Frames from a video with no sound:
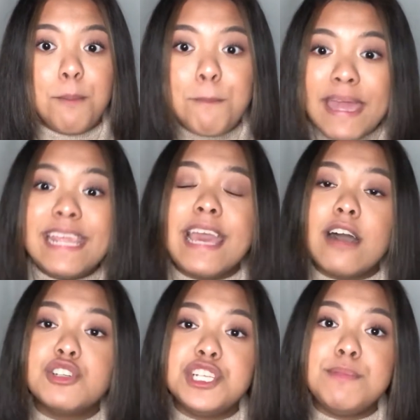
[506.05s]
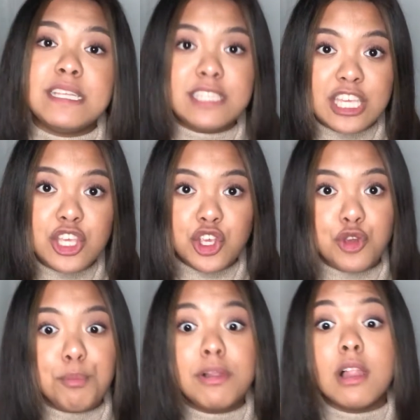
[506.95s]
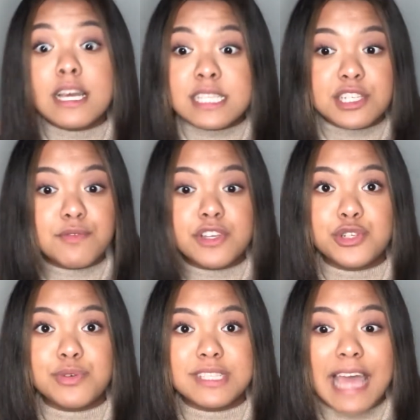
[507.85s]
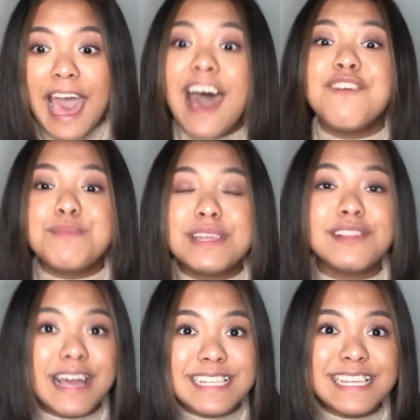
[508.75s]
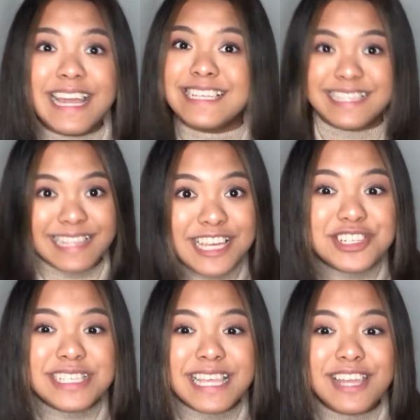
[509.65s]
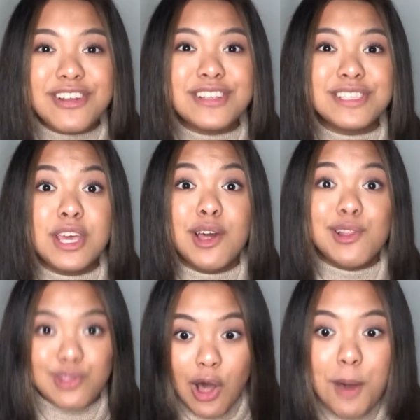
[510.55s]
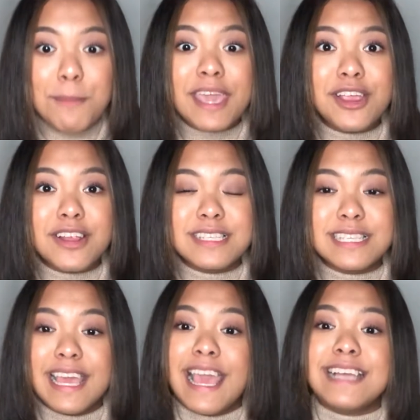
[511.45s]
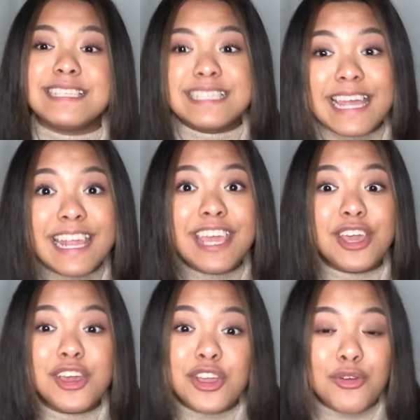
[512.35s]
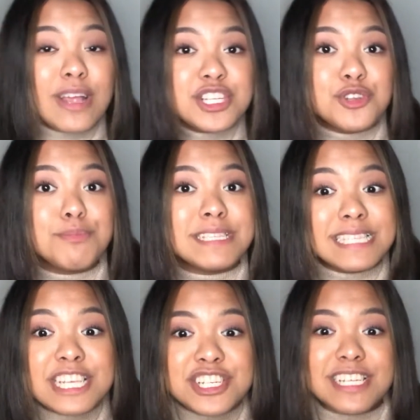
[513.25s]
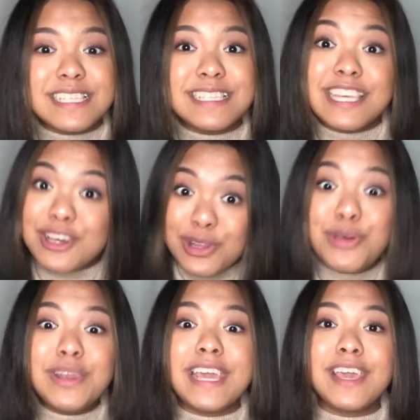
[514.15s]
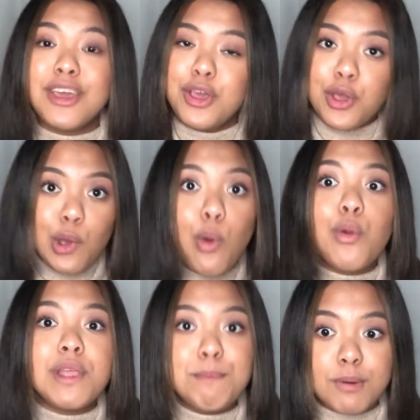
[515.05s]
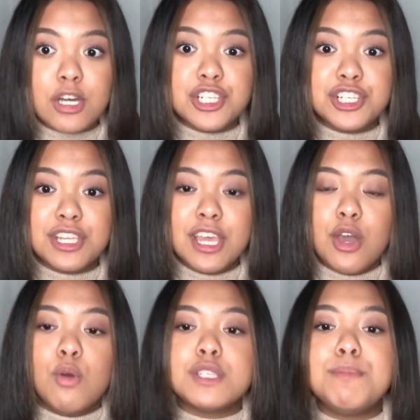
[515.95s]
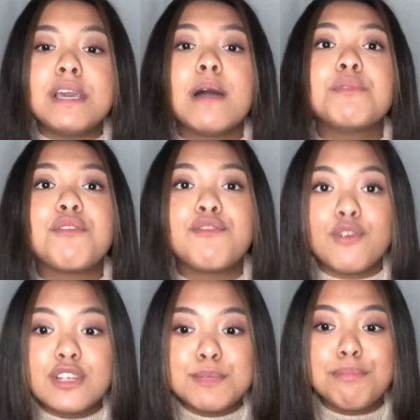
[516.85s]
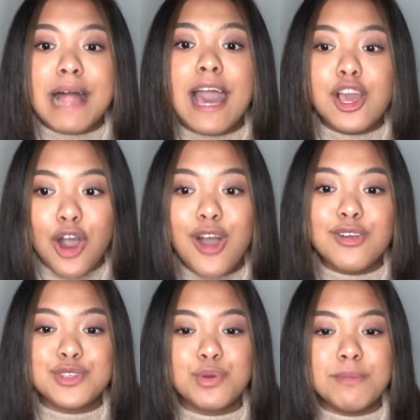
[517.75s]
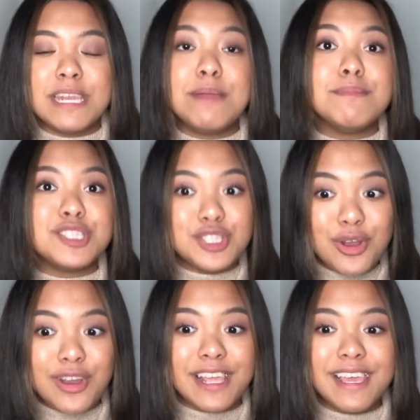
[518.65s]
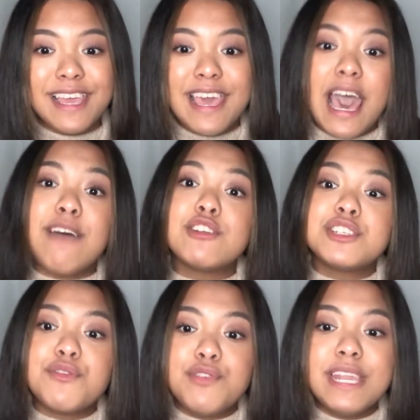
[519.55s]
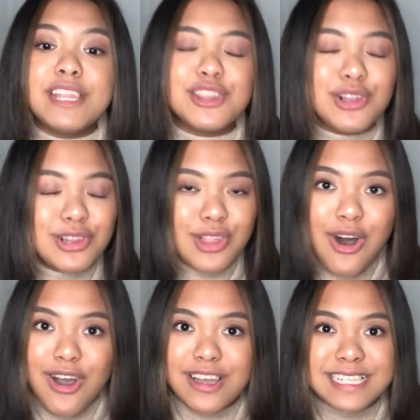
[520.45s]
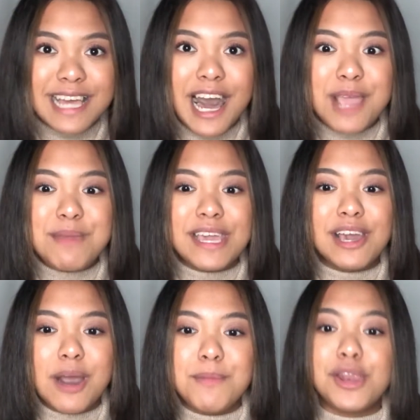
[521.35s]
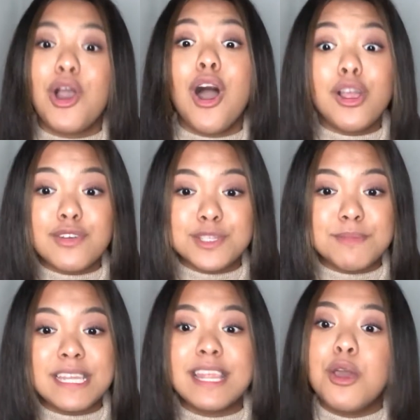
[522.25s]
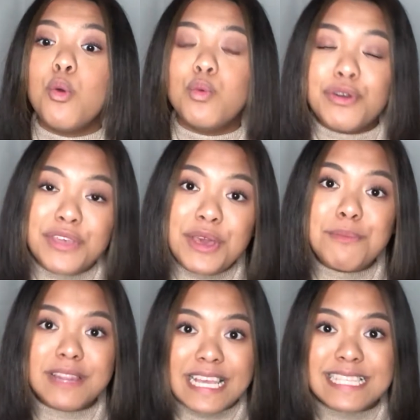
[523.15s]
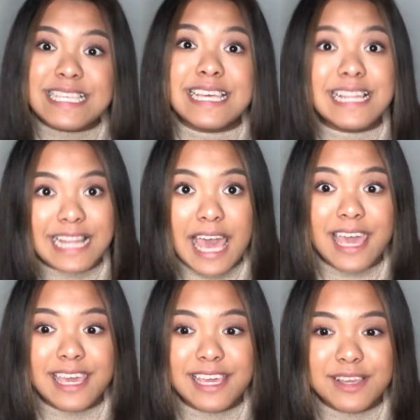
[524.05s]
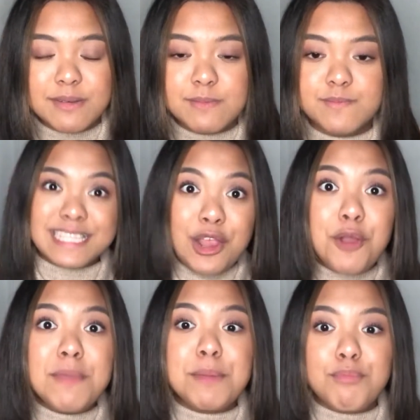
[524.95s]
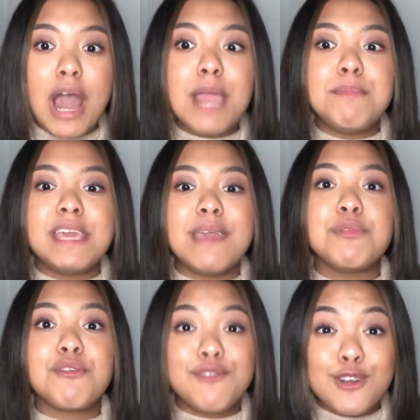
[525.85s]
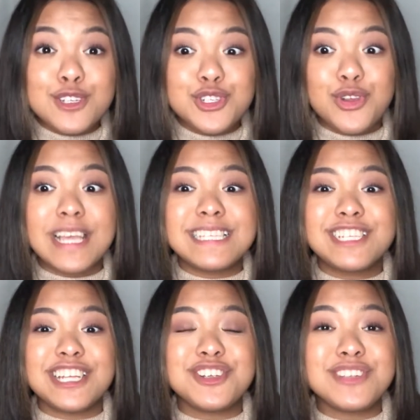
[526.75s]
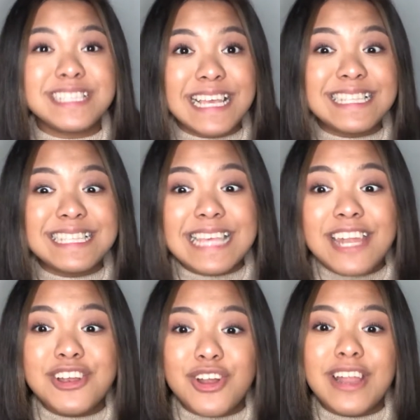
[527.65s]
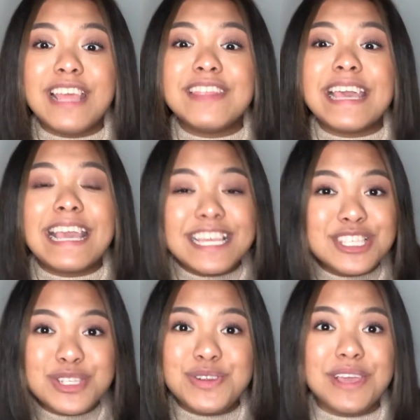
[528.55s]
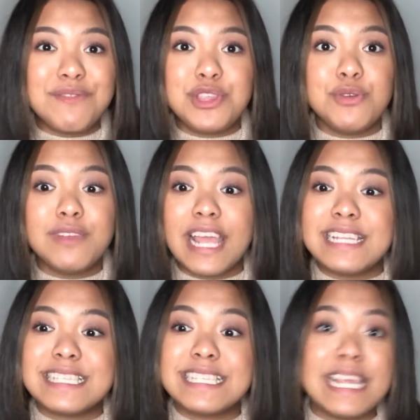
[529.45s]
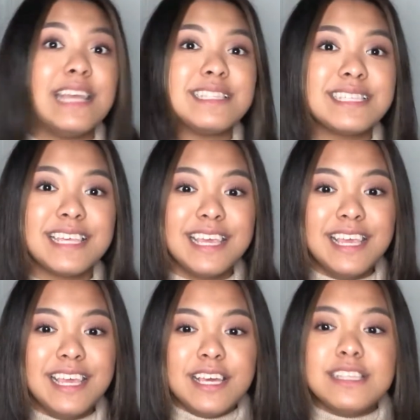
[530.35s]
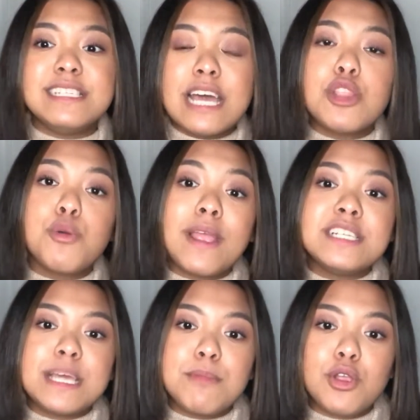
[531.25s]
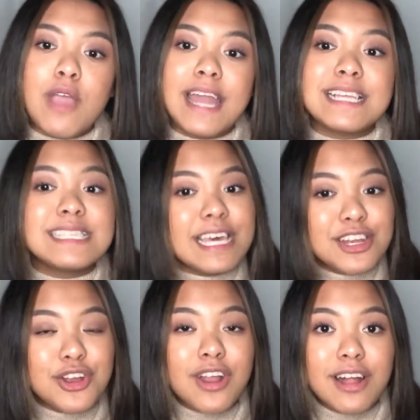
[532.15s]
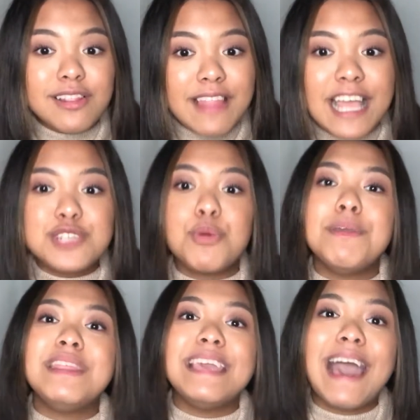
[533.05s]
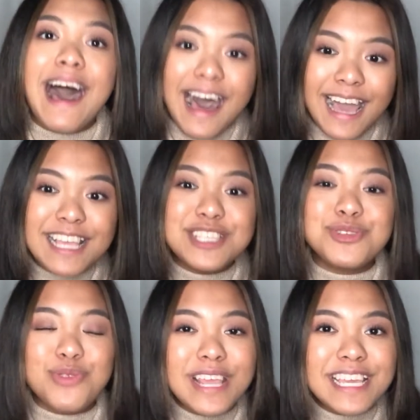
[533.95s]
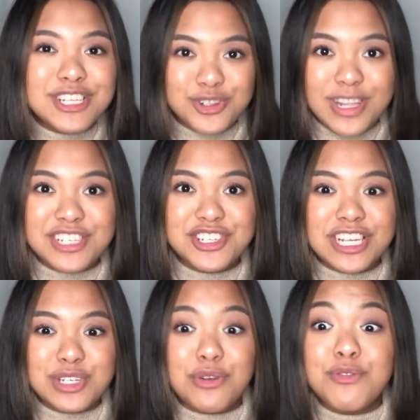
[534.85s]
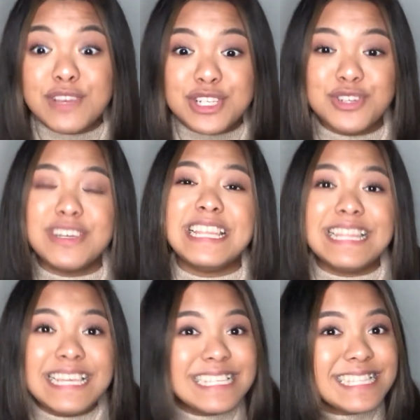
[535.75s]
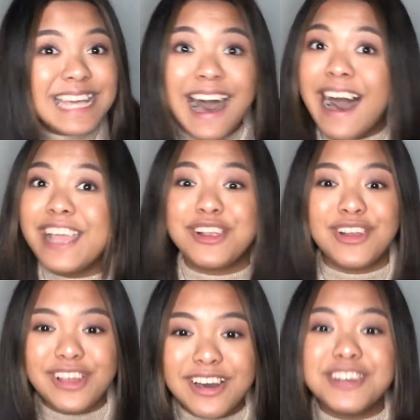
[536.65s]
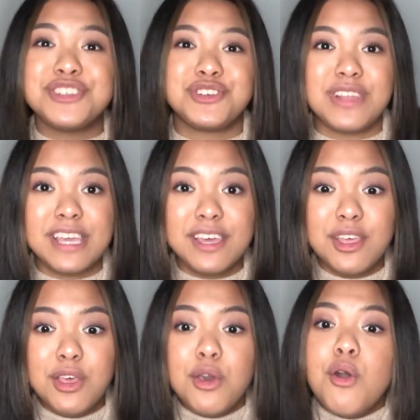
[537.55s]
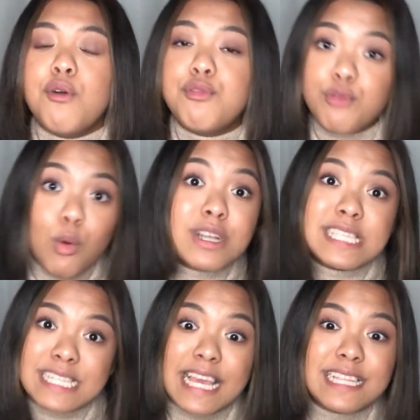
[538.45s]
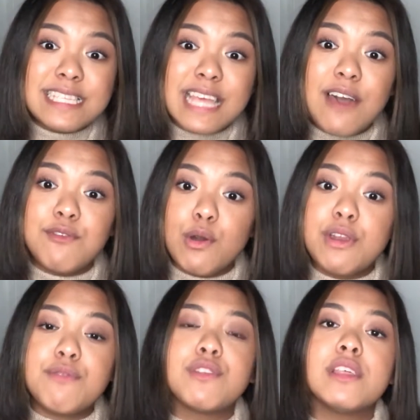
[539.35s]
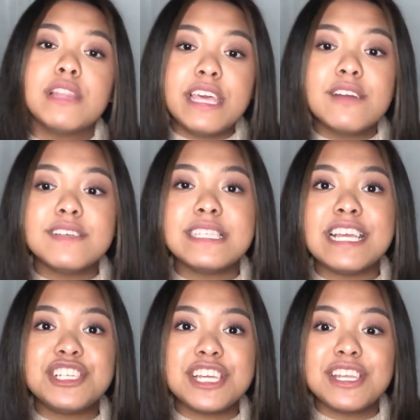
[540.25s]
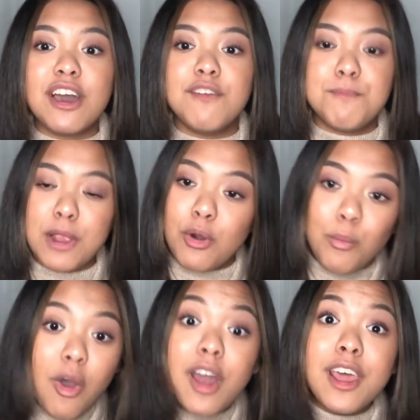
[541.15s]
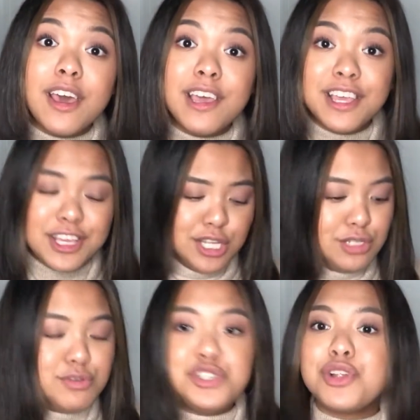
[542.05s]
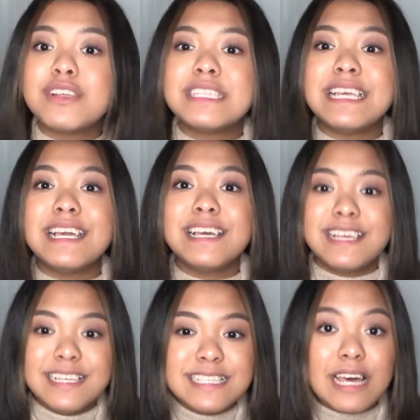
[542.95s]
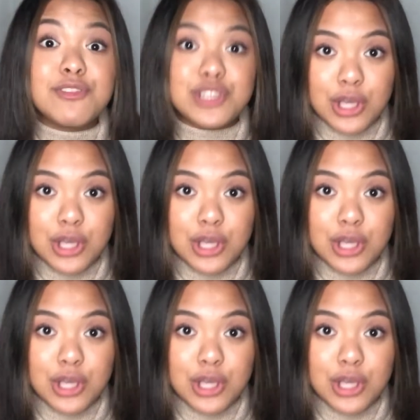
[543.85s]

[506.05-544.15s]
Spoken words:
Many LGBTQ+ individuals have been elected as legislators, lawmakers, and Senate and congressional positions, including Cori Bush, who has become the first Black congresswoman in Missouri after defeating the long-time incumbent Congressman William Lacy Clay. Sarah McBride became the first transgender state senator in the history of the United States. The Delaware Democratic senator-elect will be the highest-ranking transgender official in the entire country. 4 states have voted for the legalization of marijuana: New Jersey, South